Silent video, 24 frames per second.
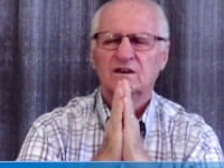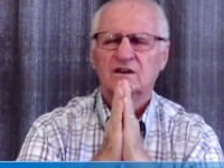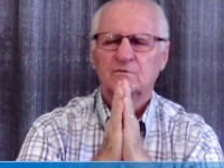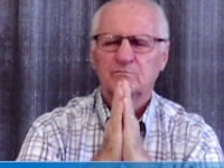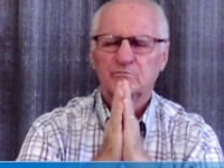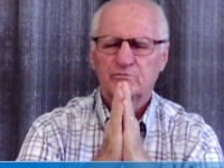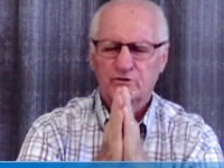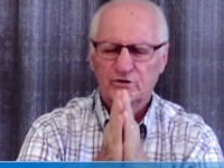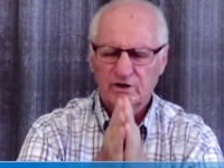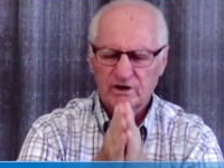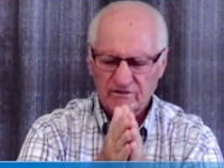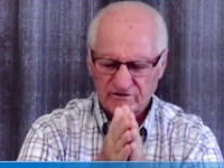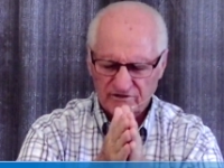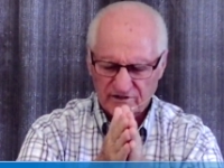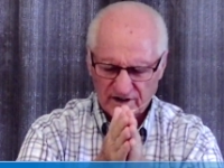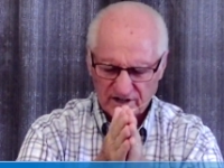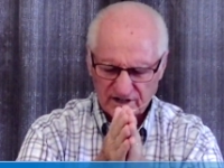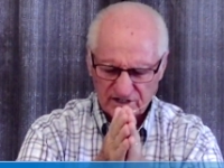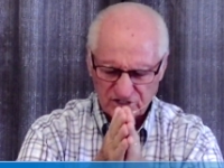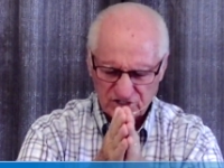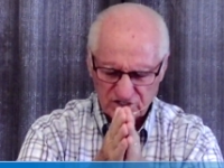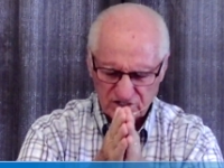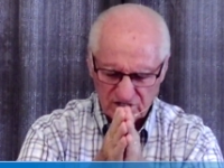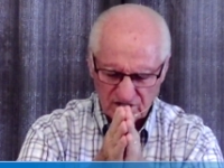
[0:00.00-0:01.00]

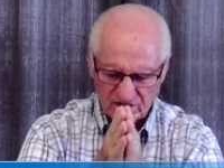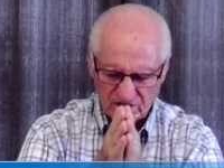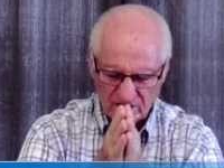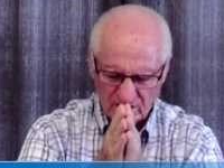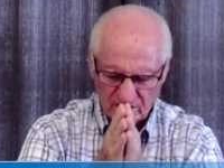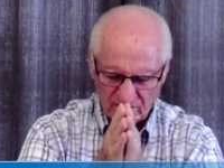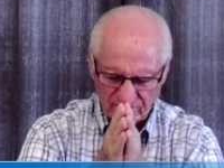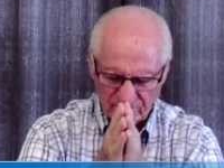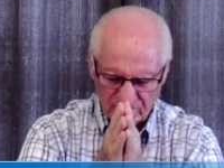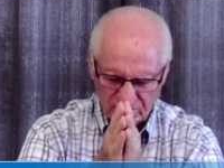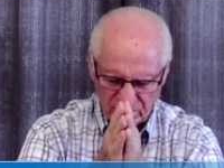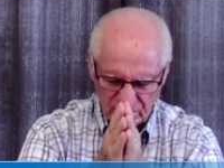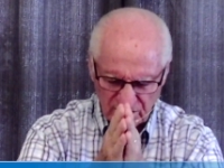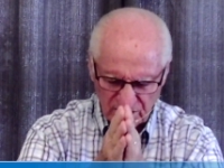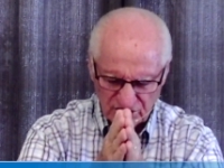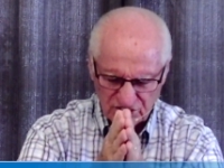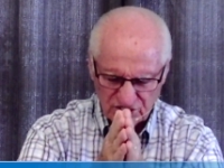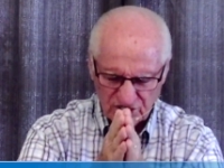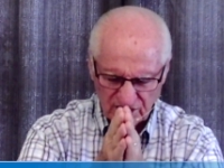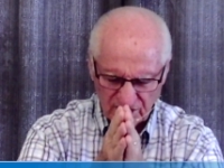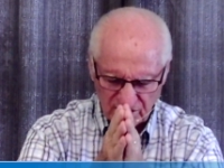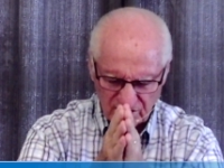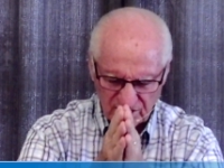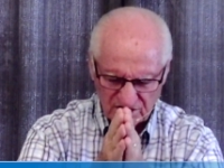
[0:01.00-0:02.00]
privilege of
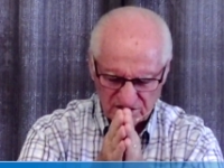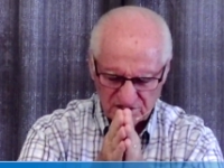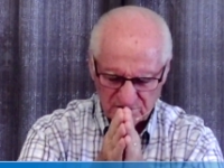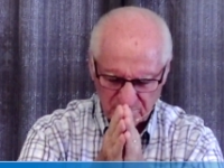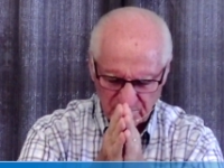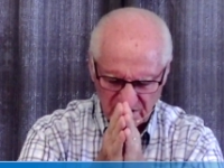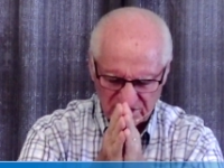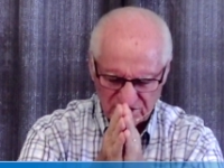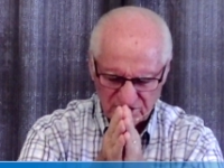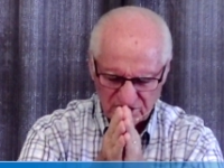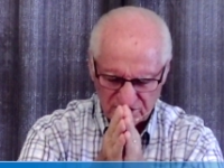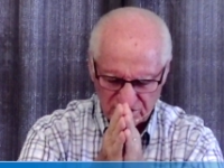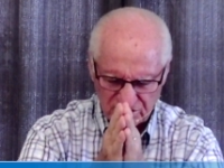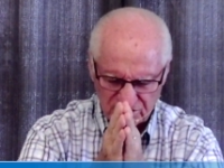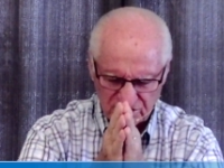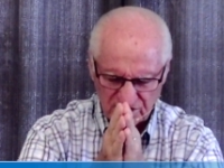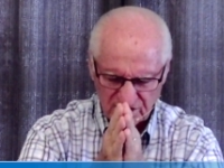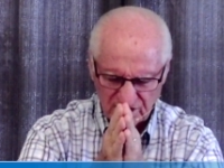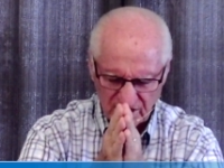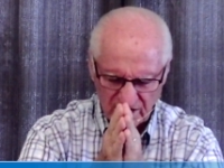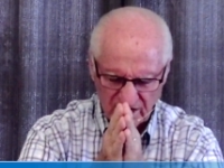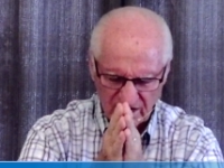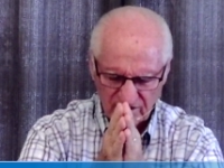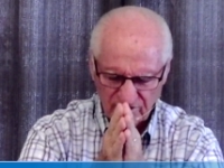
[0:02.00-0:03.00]
teaching this message today.